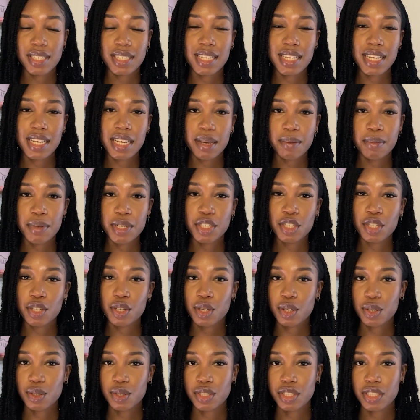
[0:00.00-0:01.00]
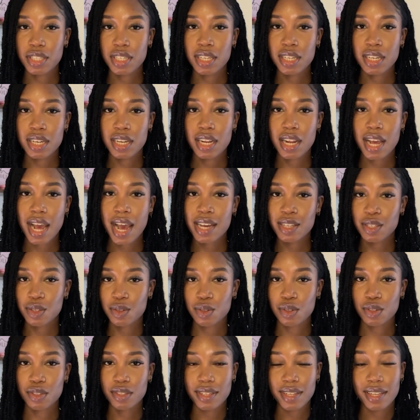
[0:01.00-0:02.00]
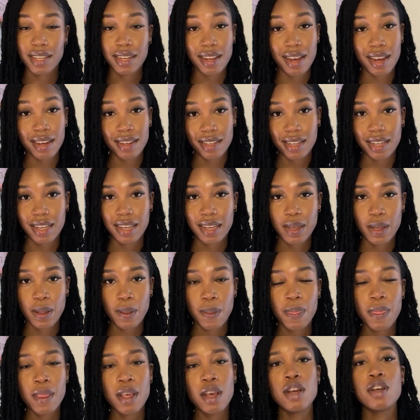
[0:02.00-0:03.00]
the image occlusion add-on in Anki.